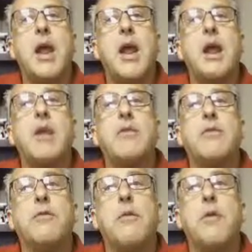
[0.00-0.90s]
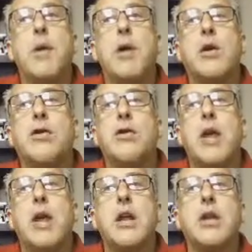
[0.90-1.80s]
and forbearance
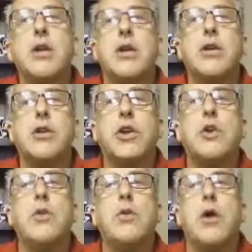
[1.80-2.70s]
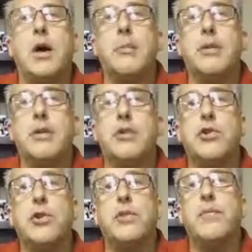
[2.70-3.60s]
and
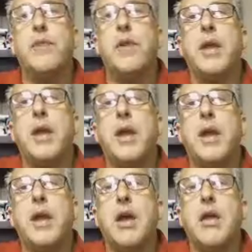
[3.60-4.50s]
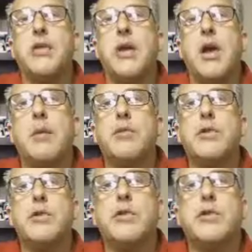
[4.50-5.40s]
co-opetition as
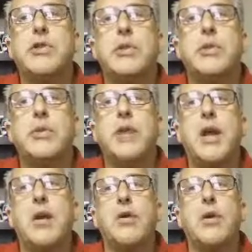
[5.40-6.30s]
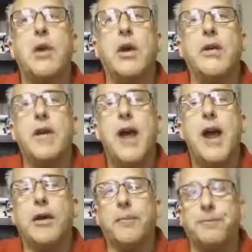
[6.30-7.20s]
options to
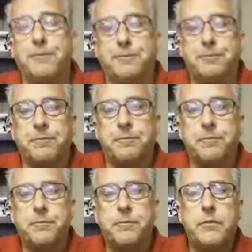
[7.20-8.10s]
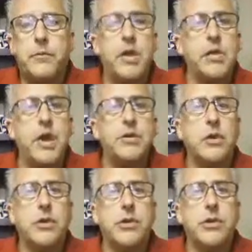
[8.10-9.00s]
counter-attack. That
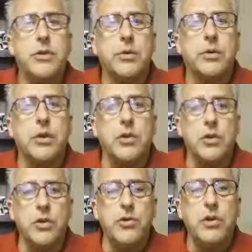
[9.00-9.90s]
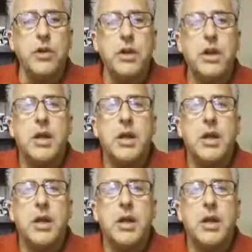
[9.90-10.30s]
draws to a conclusion